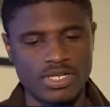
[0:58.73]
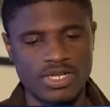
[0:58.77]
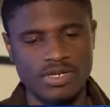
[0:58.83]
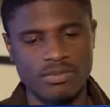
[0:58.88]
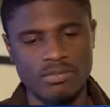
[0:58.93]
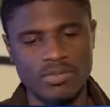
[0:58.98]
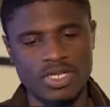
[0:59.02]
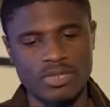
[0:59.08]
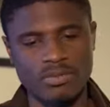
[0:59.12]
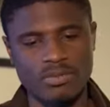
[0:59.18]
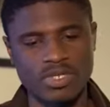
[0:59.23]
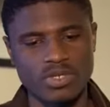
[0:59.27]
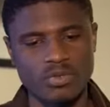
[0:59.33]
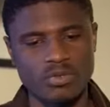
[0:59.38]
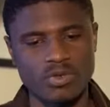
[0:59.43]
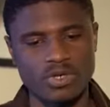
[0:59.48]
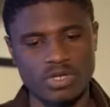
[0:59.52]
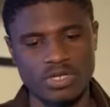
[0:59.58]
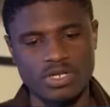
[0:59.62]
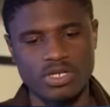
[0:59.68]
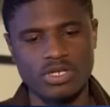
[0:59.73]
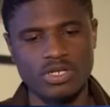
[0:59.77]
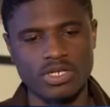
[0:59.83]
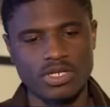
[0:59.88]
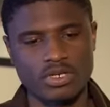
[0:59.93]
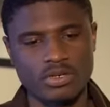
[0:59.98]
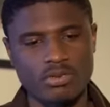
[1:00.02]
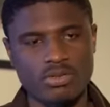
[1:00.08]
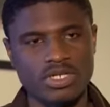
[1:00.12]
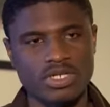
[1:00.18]
that made me worried a
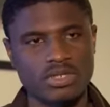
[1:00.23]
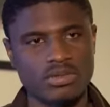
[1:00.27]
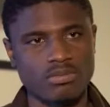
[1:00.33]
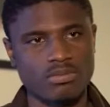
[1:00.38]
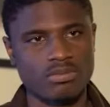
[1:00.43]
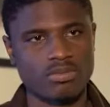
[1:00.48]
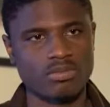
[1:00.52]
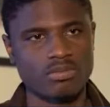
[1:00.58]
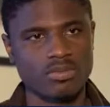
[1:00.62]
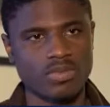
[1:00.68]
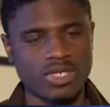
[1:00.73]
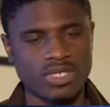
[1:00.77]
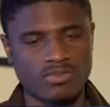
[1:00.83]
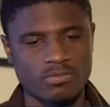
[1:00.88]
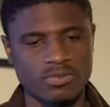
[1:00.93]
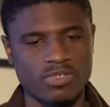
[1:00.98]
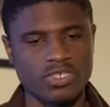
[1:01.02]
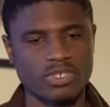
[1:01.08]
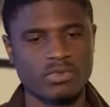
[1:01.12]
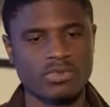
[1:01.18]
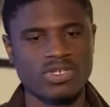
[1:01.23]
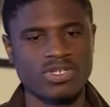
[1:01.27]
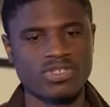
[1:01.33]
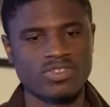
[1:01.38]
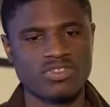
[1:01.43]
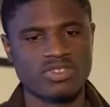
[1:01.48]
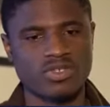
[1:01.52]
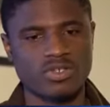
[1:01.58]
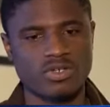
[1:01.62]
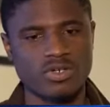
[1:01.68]
little bit, especially when
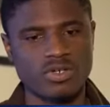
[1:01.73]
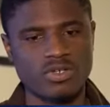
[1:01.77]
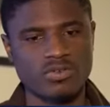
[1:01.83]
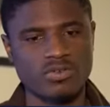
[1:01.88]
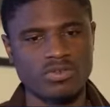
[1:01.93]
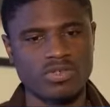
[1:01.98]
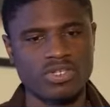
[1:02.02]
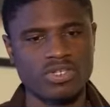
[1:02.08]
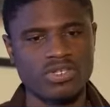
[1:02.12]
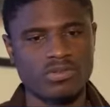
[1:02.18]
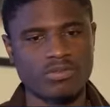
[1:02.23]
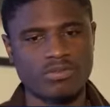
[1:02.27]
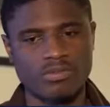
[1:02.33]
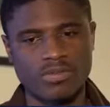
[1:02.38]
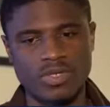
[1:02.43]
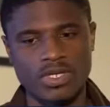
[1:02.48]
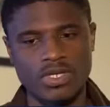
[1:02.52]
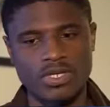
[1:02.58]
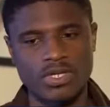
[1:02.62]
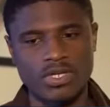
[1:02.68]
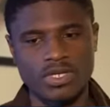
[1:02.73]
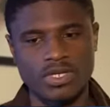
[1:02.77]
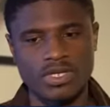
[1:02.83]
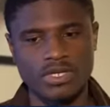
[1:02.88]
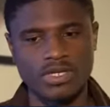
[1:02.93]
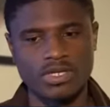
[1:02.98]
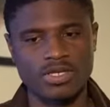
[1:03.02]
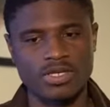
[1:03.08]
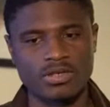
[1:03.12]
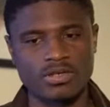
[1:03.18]
he's a doctor and he
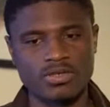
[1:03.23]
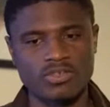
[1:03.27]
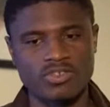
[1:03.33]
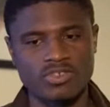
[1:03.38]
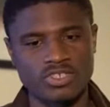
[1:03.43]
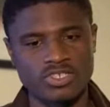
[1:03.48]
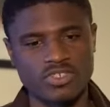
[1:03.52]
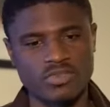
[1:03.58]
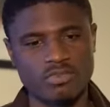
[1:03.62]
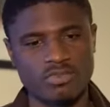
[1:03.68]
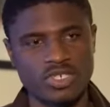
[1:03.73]
he treats